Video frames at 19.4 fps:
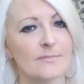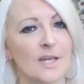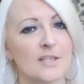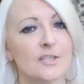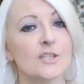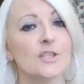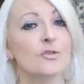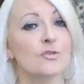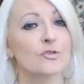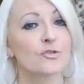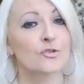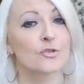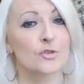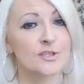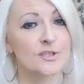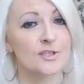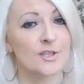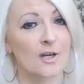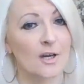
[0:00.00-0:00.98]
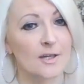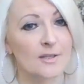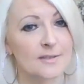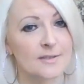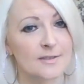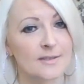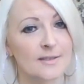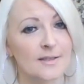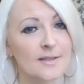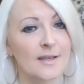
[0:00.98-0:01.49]
Do you trust God?
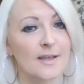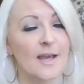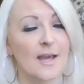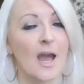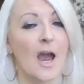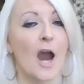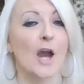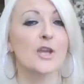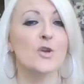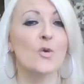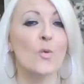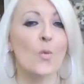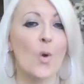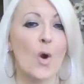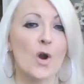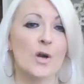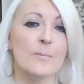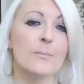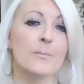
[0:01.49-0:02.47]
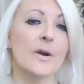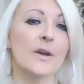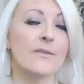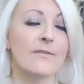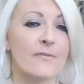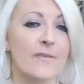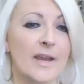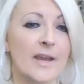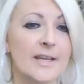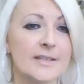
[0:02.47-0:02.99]
Are you walking by
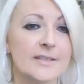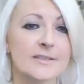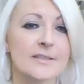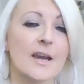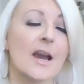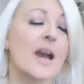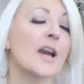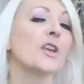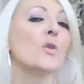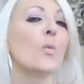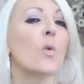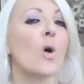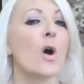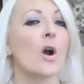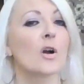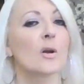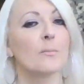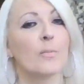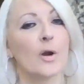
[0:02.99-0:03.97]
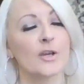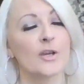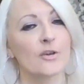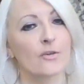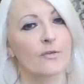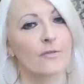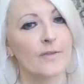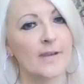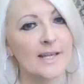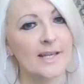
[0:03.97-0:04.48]
faith? Are you walking by your
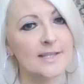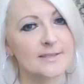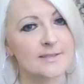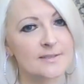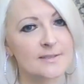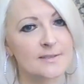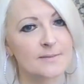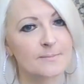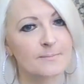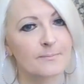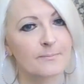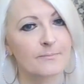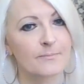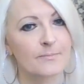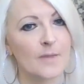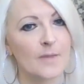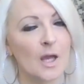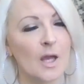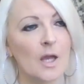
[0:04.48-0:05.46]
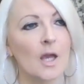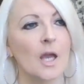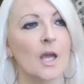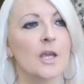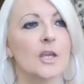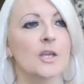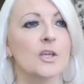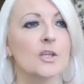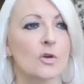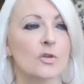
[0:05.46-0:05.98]
feelings?
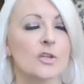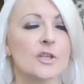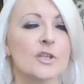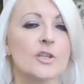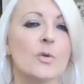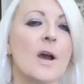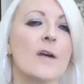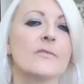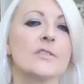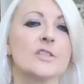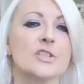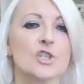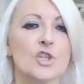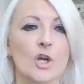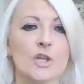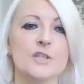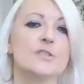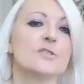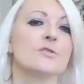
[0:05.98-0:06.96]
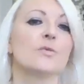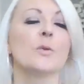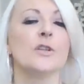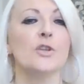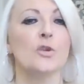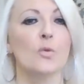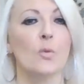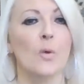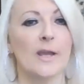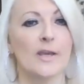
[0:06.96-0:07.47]
You know that you have a choice when
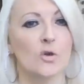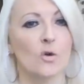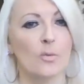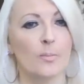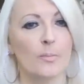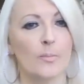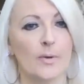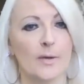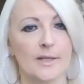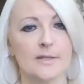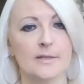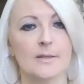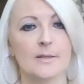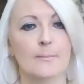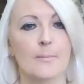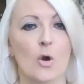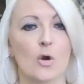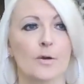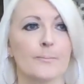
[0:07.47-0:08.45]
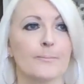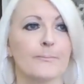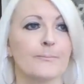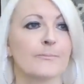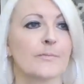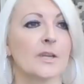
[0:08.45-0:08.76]
you wake up in the morning.